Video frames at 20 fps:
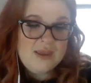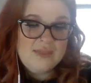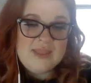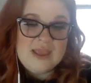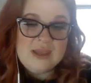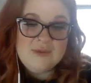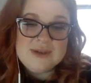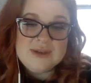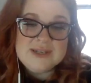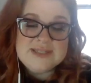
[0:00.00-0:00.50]

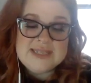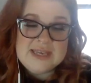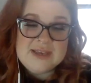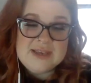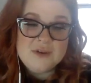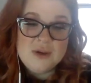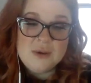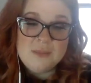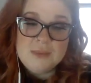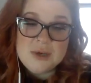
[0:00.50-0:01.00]
they
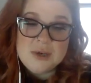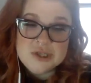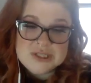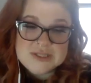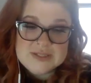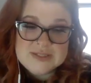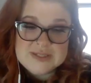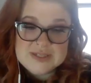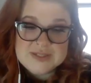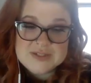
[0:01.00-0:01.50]
receive
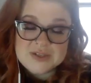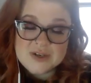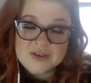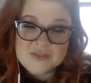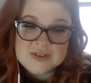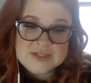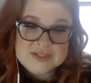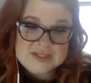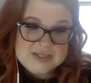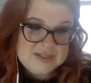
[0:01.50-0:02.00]
emergency
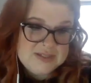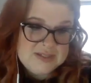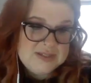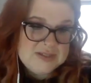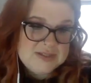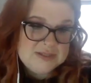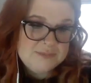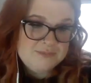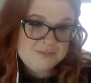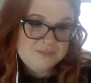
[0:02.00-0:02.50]

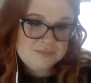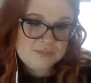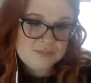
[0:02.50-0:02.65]
services,